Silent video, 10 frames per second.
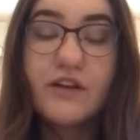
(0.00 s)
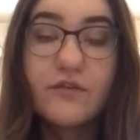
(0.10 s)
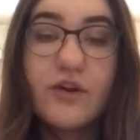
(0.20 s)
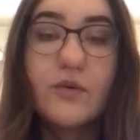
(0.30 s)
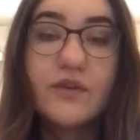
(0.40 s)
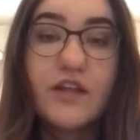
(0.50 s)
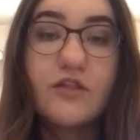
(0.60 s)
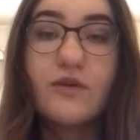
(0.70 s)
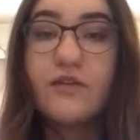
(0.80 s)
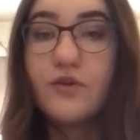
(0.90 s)
frequently
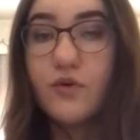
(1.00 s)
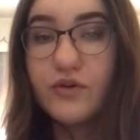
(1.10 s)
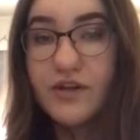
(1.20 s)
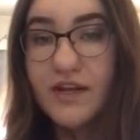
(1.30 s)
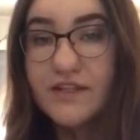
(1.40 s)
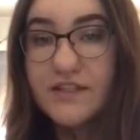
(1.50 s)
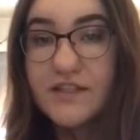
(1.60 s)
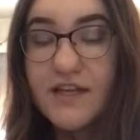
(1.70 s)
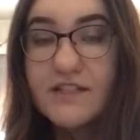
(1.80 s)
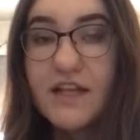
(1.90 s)
throughout the whole United
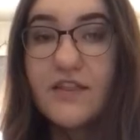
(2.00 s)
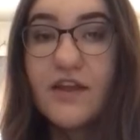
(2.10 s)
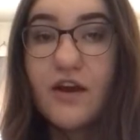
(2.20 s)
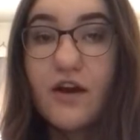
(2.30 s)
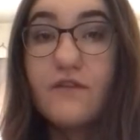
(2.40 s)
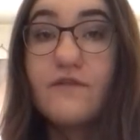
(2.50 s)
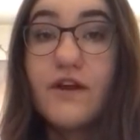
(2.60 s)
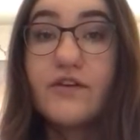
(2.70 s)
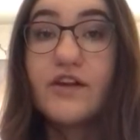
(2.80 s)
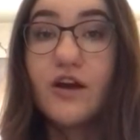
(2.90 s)
States, and they are
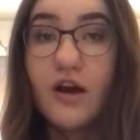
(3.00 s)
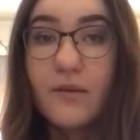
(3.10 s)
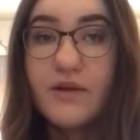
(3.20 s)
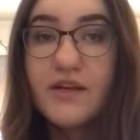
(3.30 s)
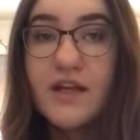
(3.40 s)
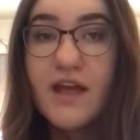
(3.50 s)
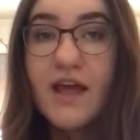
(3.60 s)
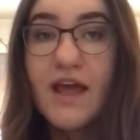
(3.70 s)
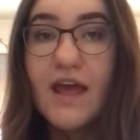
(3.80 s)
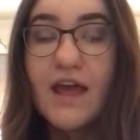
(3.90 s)
very common
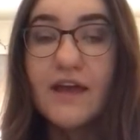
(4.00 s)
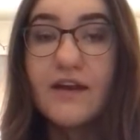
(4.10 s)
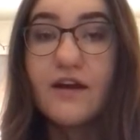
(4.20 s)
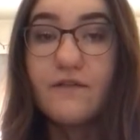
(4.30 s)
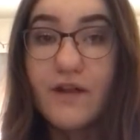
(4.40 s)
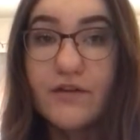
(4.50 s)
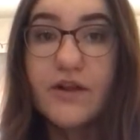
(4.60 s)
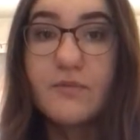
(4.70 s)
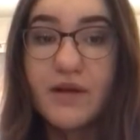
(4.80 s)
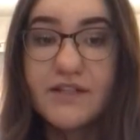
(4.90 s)
and
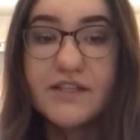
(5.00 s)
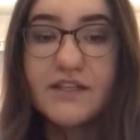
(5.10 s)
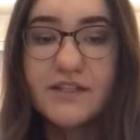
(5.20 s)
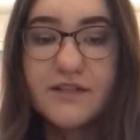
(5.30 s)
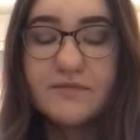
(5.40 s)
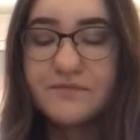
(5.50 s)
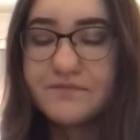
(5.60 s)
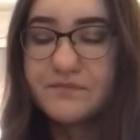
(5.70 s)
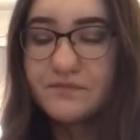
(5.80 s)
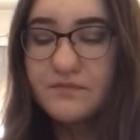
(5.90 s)
very abundant.
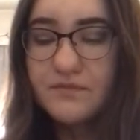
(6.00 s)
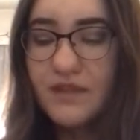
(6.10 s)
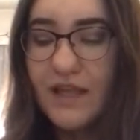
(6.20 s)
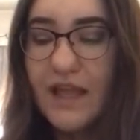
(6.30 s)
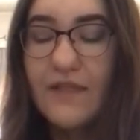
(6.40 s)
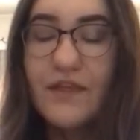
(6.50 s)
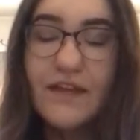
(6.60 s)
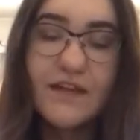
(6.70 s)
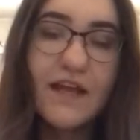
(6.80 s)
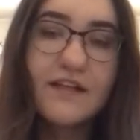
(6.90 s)
And
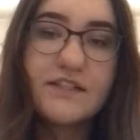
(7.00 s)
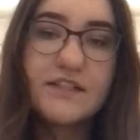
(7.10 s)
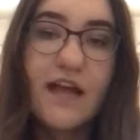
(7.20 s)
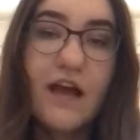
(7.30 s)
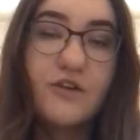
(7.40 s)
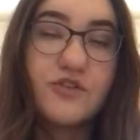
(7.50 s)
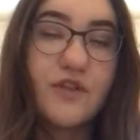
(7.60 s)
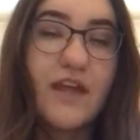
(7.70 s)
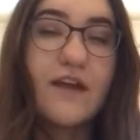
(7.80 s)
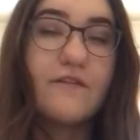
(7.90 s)
then next, how do
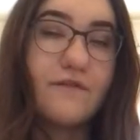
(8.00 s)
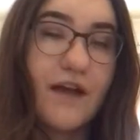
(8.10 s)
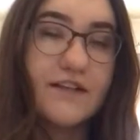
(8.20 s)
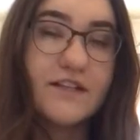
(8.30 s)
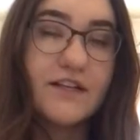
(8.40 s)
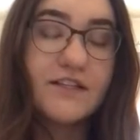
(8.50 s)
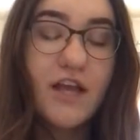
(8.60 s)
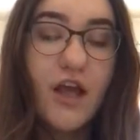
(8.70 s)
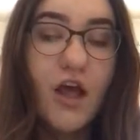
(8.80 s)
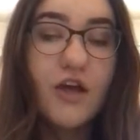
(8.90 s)
they affect us?
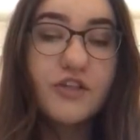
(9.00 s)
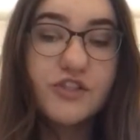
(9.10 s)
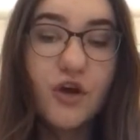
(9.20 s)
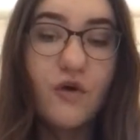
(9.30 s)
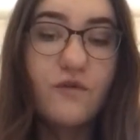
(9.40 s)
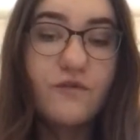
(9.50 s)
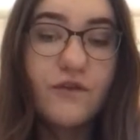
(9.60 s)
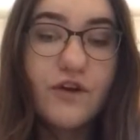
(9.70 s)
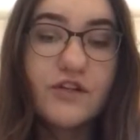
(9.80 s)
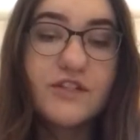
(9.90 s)
So
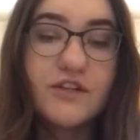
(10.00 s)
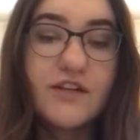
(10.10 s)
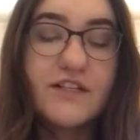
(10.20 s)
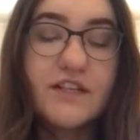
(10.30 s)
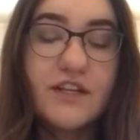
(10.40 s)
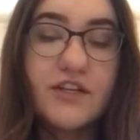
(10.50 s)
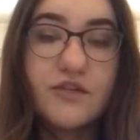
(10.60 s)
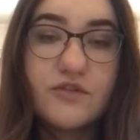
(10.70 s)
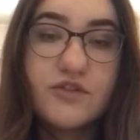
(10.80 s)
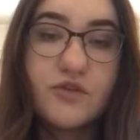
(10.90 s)
first, there is a
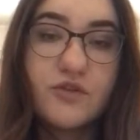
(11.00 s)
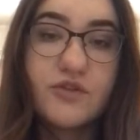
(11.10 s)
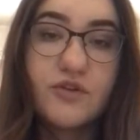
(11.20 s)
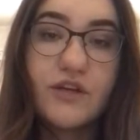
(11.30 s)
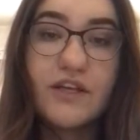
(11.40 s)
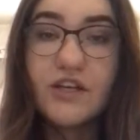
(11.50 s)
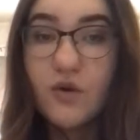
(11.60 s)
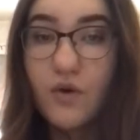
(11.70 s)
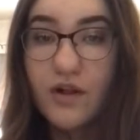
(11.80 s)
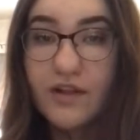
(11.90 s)
huge social
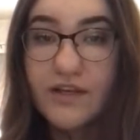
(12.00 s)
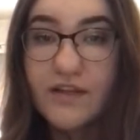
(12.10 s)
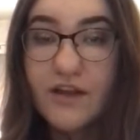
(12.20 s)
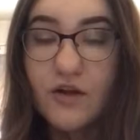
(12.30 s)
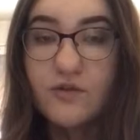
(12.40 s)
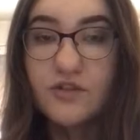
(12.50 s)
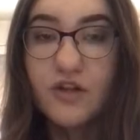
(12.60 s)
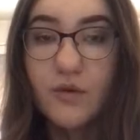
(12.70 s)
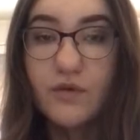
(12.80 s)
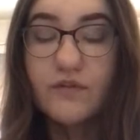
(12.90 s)
inequality that goes
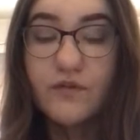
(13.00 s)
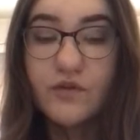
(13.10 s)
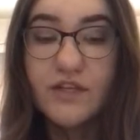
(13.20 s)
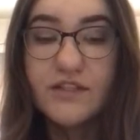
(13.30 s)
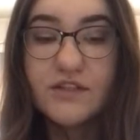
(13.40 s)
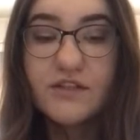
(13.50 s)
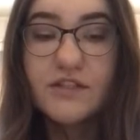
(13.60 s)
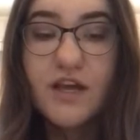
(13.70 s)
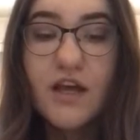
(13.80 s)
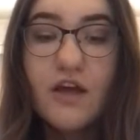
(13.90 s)
along with food
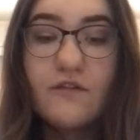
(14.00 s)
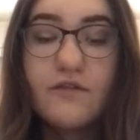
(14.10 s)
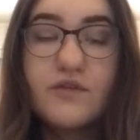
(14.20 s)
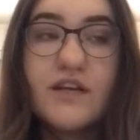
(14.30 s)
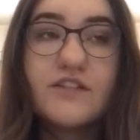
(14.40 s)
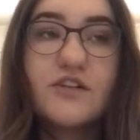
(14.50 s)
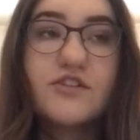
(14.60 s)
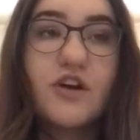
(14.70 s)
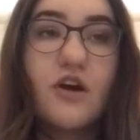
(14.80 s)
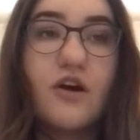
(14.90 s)
deserts. Food
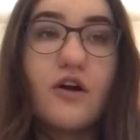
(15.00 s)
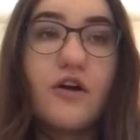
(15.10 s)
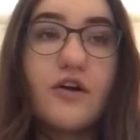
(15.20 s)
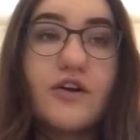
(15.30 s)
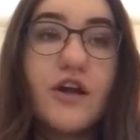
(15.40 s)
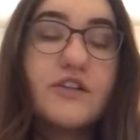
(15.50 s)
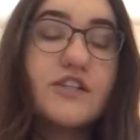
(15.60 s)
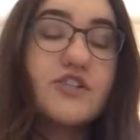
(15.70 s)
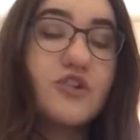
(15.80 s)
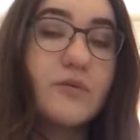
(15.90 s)
deserts are not
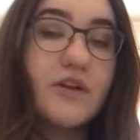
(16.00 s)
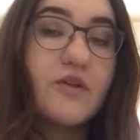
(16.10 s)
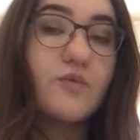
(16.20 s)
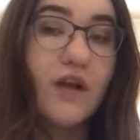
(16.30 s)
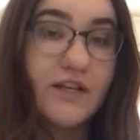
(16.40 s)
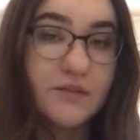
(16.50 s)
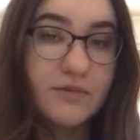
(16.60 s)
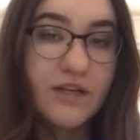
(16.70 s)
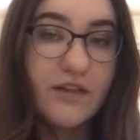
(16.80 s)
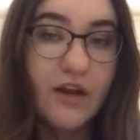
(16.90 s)
distributed
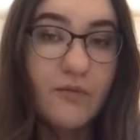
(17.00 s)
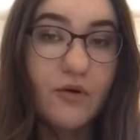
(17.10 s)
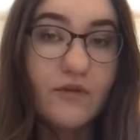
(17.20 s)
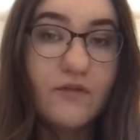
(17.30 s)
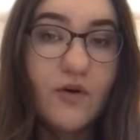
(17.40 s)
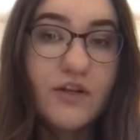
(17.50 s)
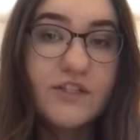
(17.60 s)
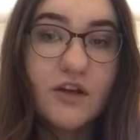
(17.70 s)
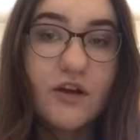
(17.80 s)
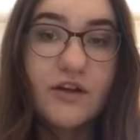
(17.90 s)
randomly. They are more
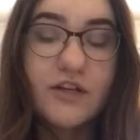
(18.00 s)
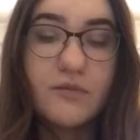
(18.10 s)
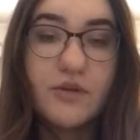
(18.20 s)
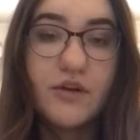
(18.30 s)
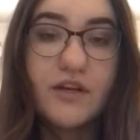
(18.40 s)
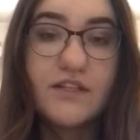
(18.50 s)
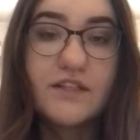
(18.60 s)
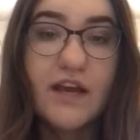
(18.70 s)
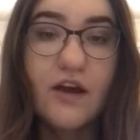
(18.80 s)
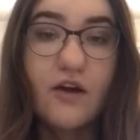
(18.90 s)
focused on communities
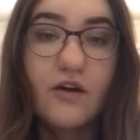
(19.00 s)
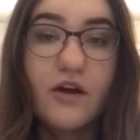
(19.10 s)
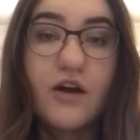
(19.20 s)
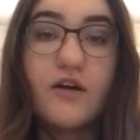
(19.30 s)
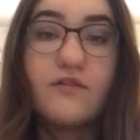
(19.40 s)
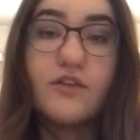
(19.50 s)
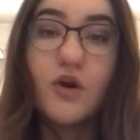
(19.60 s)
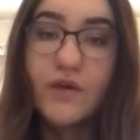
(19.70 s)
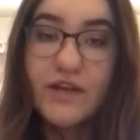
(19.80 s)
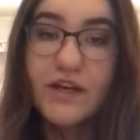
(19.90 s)
that are of
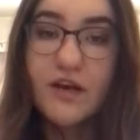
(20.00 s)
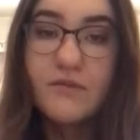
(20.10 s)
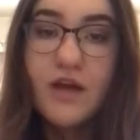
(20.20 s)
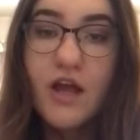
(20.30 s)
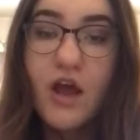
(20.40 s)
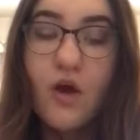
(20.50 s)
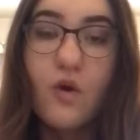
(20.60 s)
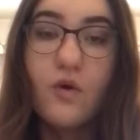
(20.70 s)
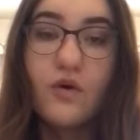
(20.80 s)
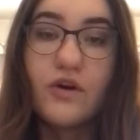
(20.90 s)
low income
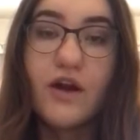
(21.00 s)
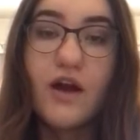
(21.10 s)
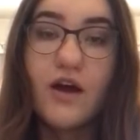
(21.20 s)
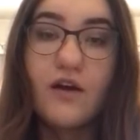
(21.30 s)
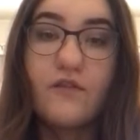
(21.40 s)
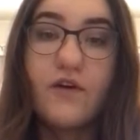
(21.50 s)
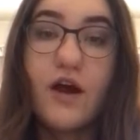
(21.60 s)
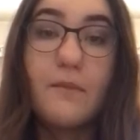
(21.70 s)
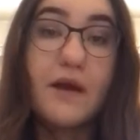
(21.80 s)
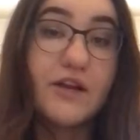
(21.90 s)
or of
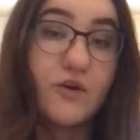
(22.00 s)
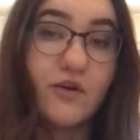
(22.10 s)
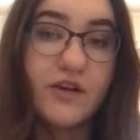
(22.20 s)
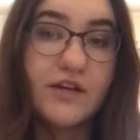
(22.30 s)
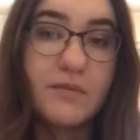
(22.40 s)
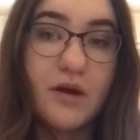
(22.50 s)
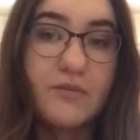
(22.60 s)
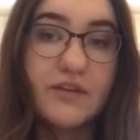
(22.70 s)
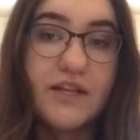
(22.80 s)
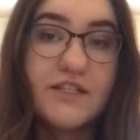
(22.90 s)
minority
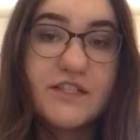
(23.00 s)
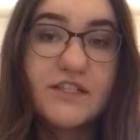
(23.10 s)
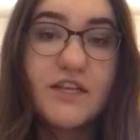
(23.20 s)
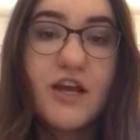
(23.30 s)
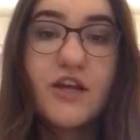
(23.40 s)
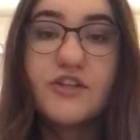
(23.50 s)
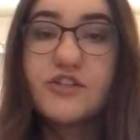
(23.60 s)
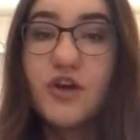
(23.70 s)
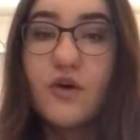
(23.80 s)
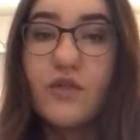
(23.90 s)
populations.
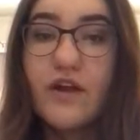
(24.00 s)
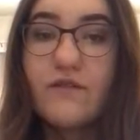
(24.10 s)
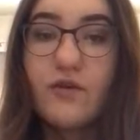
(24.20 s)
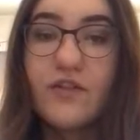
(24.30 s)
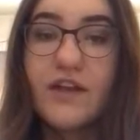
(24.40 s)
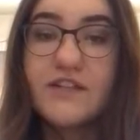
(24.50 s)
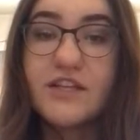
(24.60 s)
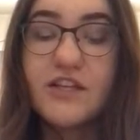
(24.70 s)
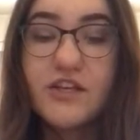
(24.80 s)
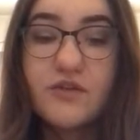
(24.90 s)
So therefore, that is
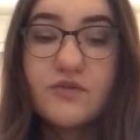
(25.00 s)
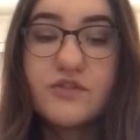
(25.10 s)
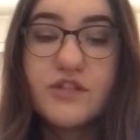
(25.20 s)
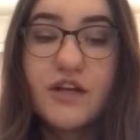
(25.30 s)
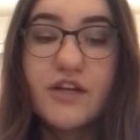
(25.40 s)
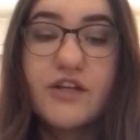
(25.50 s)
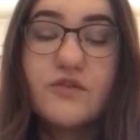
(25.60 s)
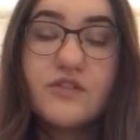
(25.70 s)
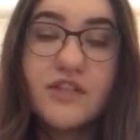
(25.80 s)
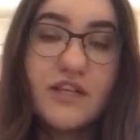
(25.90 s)
a huge
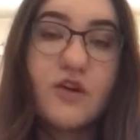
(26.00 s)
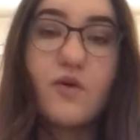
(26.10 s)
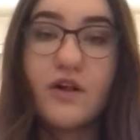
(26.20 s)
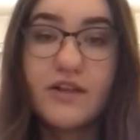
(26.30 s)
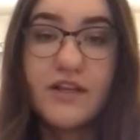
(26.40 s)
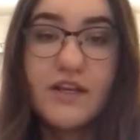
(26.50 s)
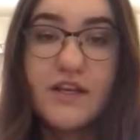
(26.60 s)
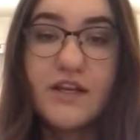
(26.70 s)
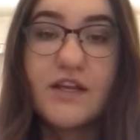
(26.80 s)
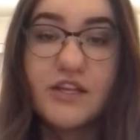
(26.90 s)

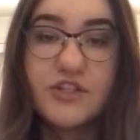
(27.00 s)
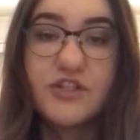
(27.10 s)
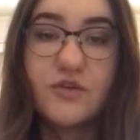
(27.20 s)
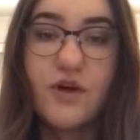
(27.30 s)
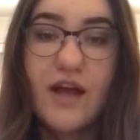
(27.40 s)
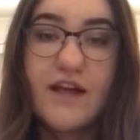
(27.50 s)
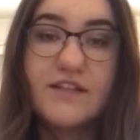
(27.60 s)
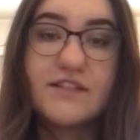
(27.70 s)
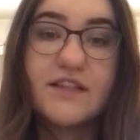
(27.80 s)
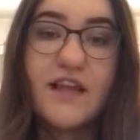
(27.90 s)
inequality issue,
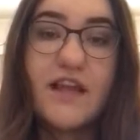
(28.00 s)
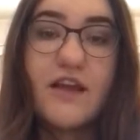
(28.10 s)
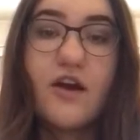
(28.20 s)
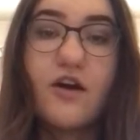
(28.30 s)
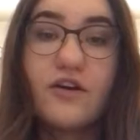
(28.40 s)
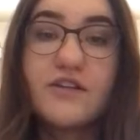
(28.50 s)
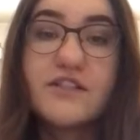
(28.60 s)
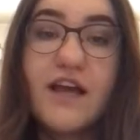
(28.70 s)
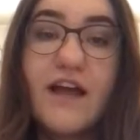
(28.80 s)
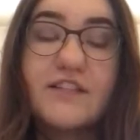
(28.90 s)
as they
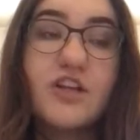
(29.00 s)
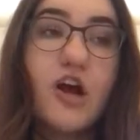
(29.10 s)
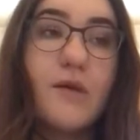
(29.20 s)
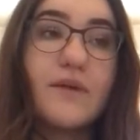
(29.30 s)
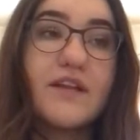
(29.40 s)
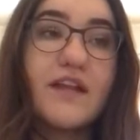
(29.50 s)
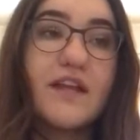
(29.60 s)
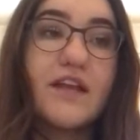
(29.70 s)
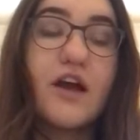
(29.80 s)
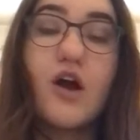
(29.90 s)
aren't as common
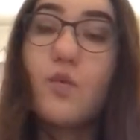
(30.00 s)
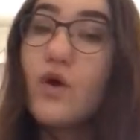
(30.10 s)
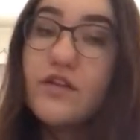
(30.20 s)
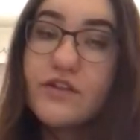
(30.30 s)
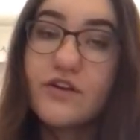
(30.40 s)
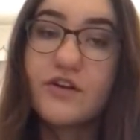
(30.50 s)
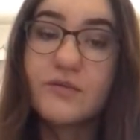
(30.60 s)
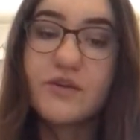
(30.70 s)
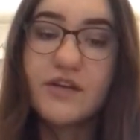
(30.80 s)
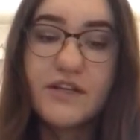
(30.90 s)
in wealthier
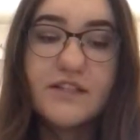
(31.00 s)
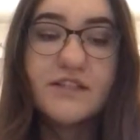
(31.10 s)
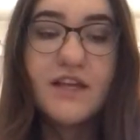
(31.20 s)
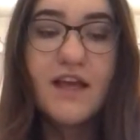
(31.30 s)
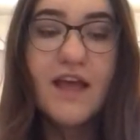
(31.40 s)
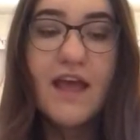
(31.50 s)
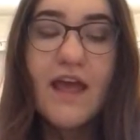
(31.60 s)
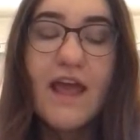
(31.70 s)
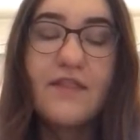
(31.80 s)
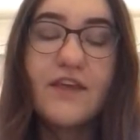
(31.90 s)
communities.
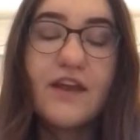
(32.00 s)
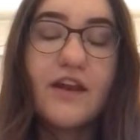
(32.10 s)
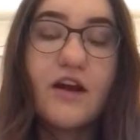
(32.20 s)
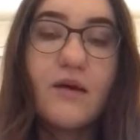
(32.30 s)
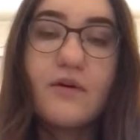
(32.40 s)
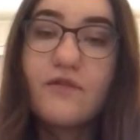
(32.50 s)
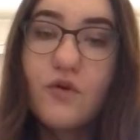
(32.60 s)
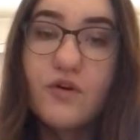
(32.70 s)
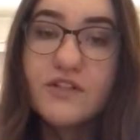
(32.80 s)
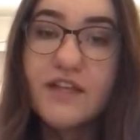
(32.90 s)
And then, of
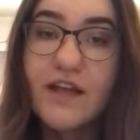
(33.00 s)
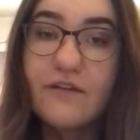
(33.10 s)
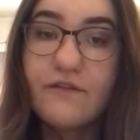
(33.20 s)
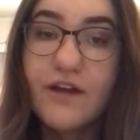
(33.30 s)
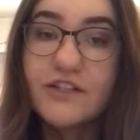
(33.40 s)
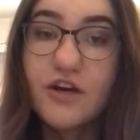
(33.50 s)
course, they affect